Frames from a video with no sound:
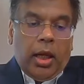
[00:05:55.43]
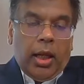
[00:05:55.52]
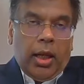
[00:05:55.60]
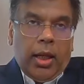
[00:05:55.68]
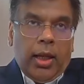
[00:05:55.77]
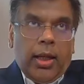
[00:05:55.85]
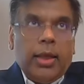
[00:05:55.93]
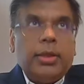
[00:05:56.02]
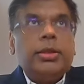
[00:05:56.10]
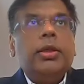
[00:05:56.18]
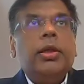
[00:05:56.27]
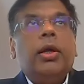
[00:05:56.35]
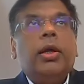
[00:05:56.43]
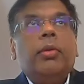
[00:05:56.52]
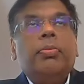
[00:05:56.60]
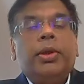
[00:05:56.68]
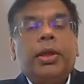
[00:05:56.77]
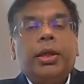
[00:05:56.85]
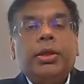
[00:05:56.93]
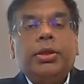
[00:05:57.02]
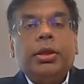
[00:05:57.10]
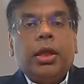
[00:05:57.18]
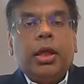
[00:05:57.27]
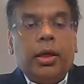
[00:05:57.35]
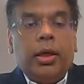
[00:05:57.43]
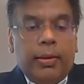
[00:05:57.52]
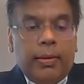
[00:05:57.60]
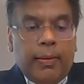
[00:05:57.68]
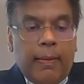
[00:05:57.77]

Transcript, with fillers: and, and I see a lot of potential there.